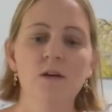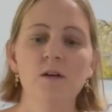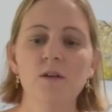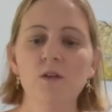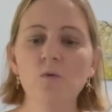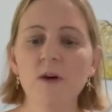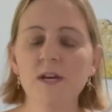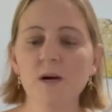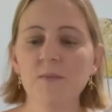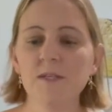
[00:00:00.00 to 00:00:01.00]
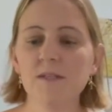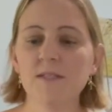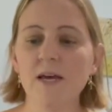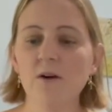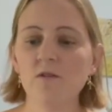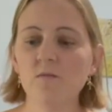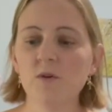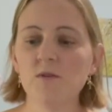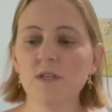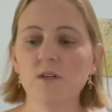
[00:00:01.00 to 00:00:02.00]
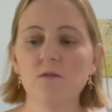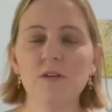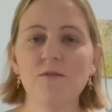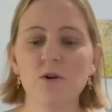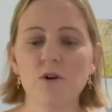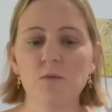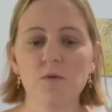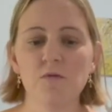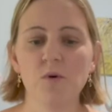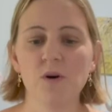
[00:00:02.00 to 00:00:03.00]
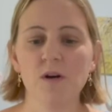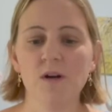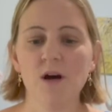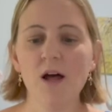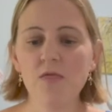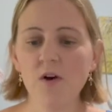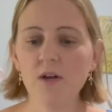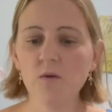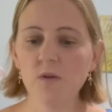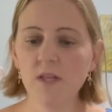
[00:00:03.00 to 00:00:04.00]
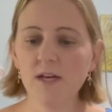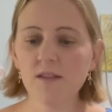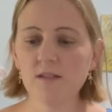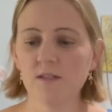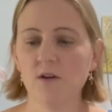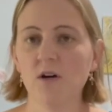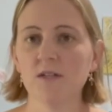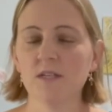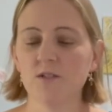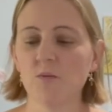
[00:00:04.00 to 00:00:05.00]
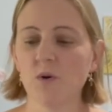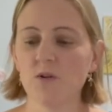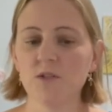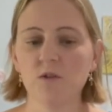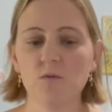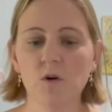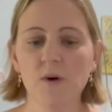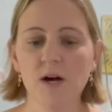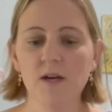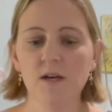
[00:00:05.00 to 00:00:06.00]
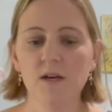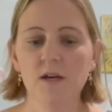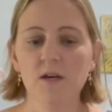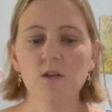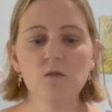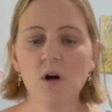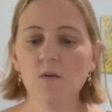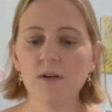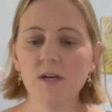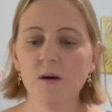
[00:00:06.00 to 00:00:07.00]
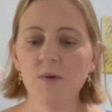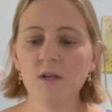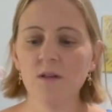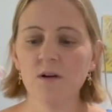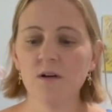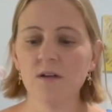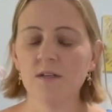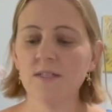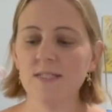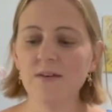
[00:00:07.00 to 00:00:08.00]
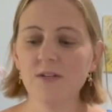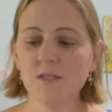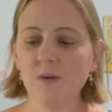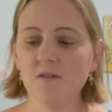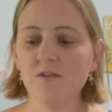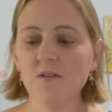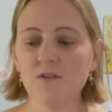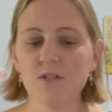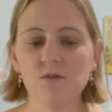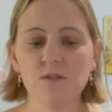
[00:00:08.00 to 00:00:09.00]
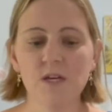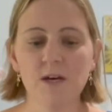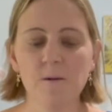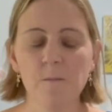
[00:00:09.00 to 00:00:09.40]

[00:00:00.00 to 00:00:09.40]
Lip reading: You wake up to the sound of music you've never heard before. I thought you would like this song, says your personal robot. You're already humming along. Save it to my favorites, you say.